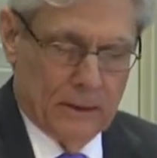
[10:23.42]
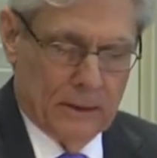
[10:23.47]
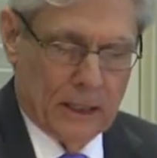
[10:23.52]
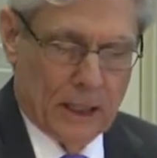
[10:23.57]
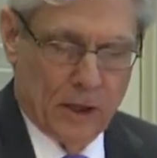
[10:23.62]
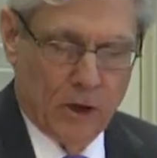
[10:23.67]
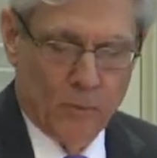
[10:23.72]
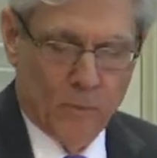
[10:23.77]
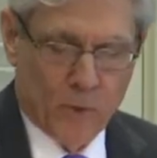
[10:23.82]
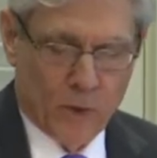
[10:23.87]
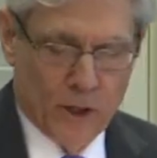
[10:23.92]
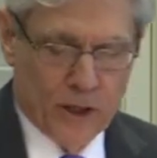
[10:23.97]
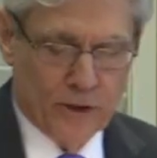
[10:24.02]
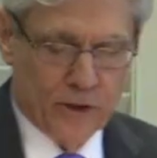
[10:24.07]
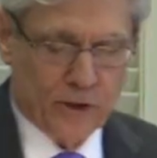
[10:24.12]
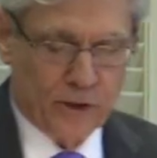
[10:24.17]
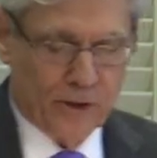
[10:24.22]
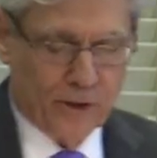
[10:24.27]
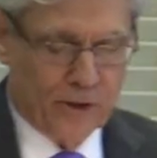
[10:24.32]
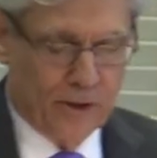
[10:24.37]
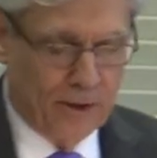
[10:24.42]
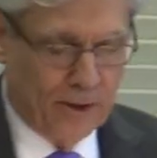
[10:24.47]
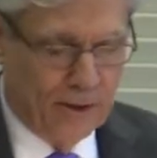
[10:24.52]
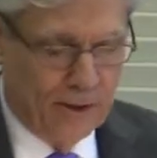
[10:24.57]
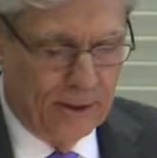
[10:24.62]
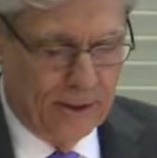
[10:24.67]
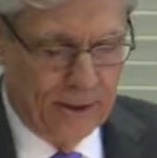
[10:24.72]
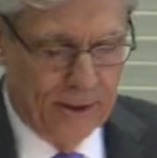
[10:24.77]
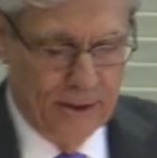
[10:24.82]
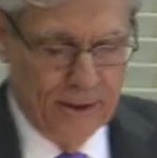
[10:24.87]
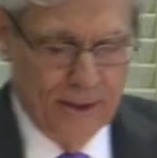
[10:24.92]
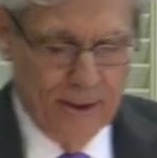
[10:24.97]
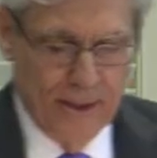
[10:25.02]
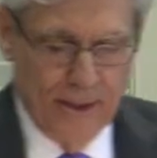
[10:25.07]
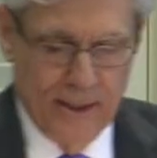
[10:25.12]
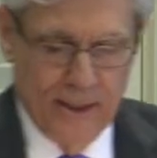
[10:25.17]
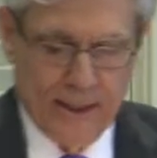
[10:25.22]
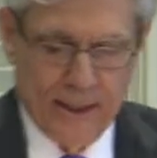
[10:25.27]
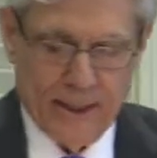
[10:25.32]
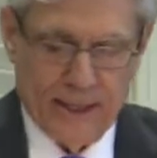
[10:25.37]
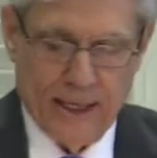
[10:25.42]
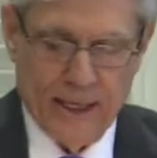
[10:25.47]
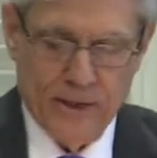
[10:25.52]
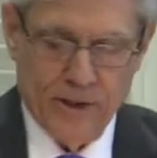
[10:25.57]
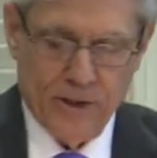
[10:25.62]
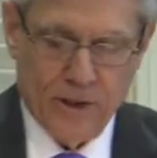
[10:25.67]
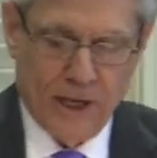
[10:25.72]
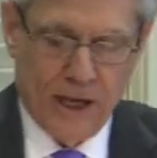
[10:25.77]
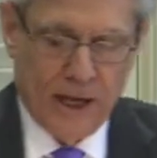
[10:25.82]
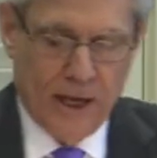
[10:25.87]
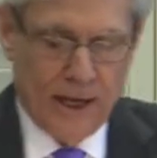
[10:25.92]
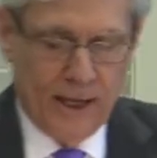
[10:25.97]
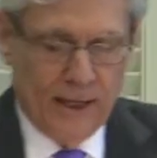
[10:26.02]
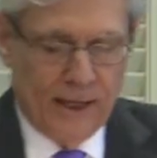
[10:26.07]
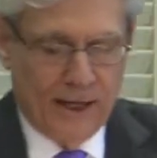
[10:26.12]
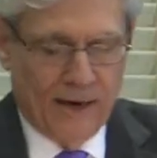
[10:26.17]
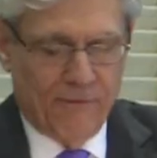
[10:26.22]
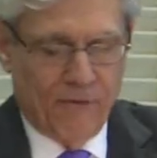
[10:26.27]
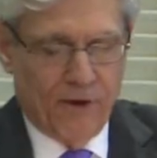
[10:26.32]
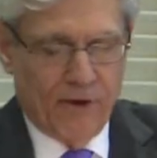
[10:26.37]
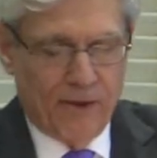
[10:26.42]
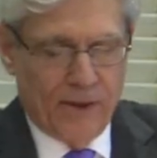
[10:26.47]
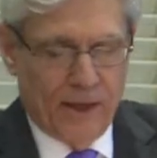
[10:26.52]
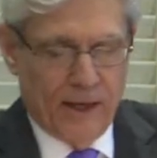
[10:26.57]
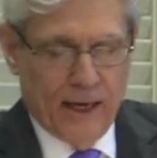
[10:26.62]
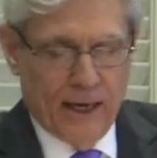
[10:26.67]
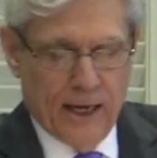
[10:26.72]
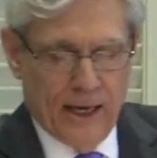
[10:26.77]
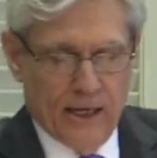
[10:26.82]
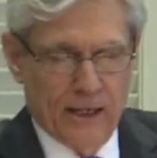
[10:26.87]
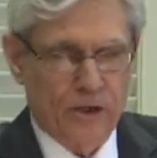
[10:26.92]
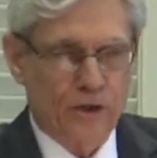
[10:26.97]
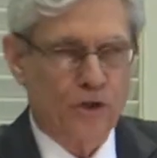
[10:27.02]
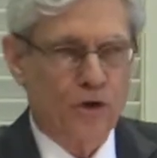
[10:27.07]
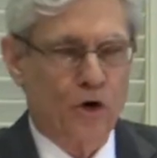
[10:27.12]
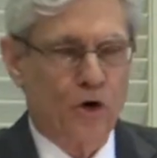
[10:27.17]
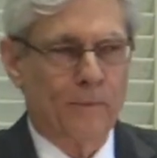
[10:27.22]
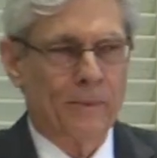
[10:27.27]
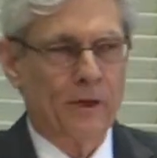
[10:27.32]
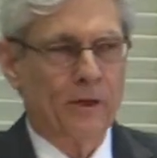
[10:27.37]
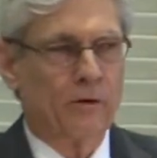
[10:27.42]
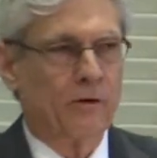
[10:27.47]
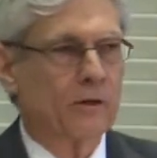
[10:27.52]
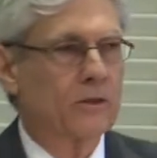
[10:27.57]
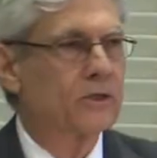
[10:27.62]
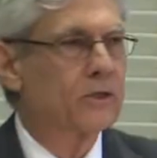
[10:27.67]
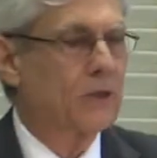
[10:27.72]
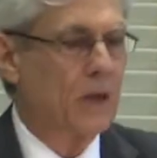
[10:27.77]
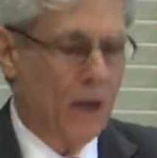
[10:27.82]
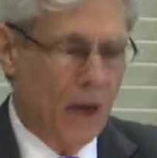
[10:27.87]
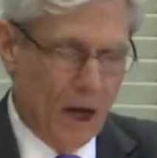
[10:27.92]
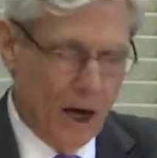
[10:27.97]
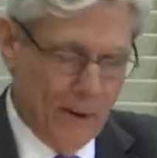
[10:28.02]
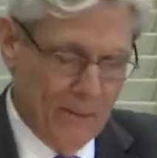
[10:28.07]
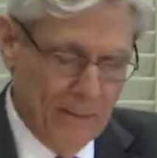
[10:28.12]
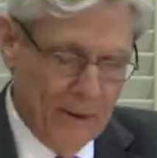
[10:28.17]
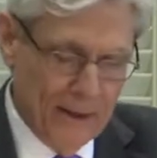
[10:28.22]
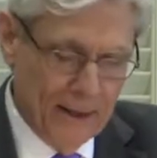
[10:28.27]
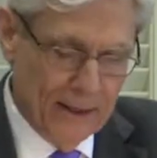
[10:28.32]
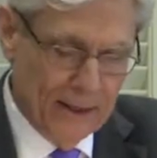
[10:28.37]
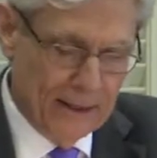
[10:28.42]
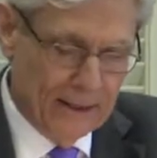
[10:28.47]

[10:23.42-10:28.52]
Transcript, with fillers: Now, no preacher can say everything in a sermon or a psalm,